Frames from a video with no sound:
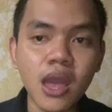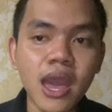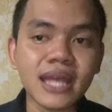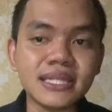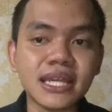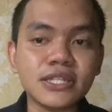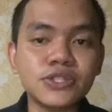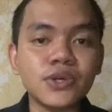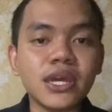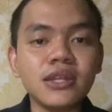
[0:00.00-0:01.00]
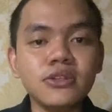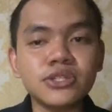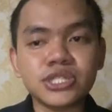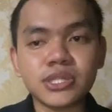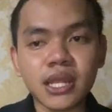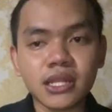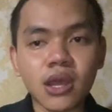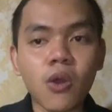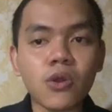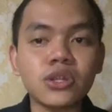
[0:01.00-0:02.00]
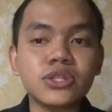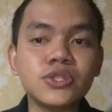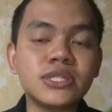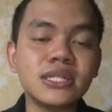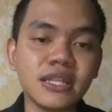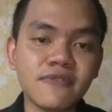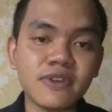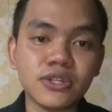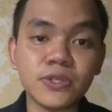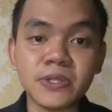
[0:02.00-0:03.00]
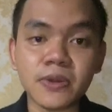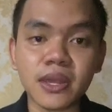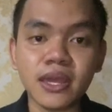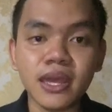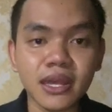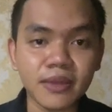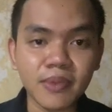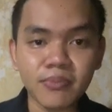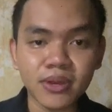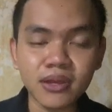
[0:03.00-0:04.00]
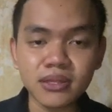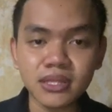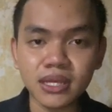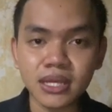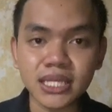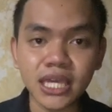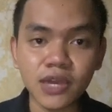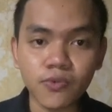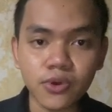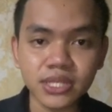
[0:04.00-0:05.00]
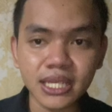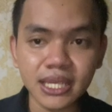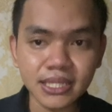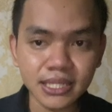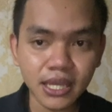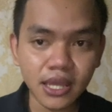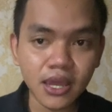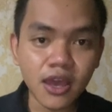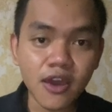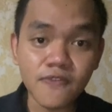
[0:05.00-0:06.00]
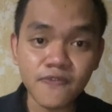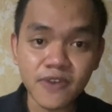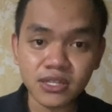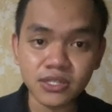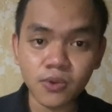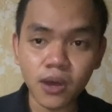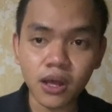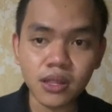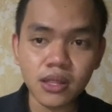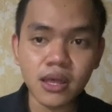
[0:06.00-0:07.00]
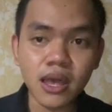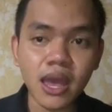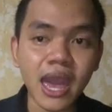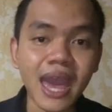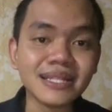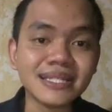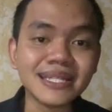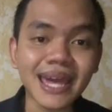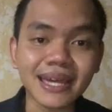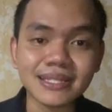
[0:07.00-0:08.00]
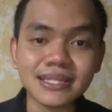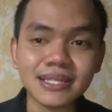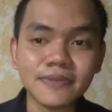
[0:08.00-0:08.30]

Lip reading: and text to illustrate or to deliver the story. Remember, the key words is visual and text